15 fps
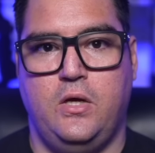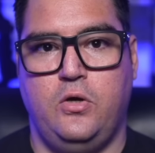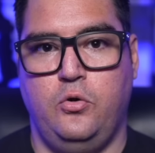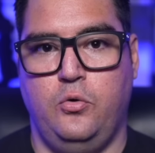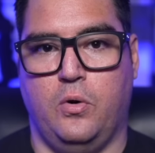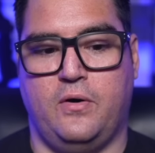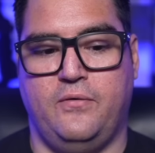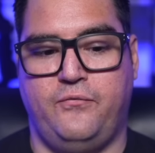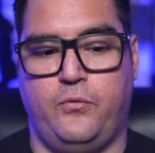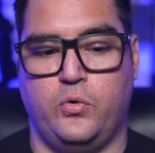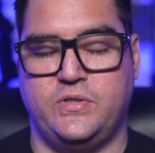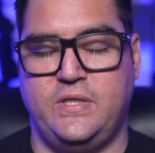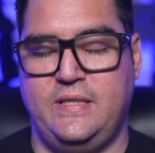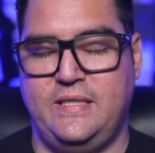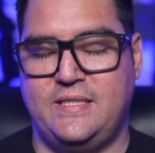who are
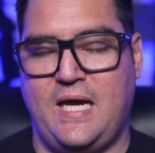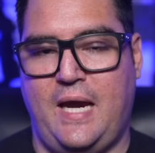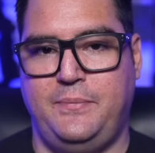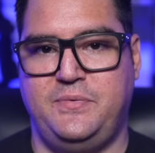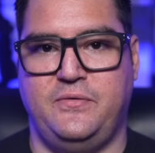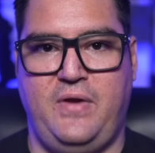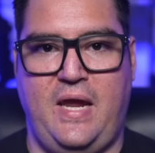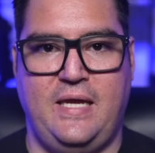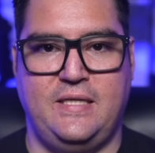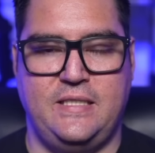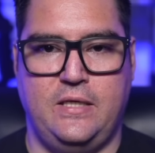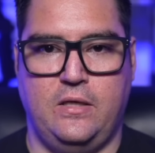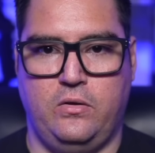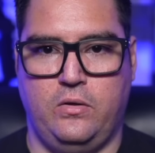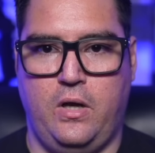enforcing these types of anti
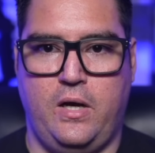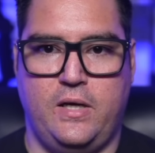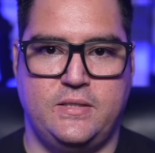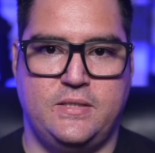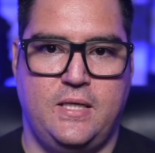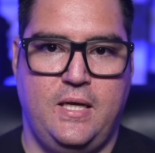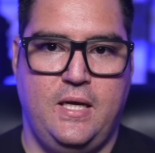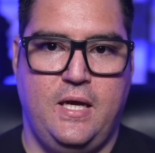gun laws.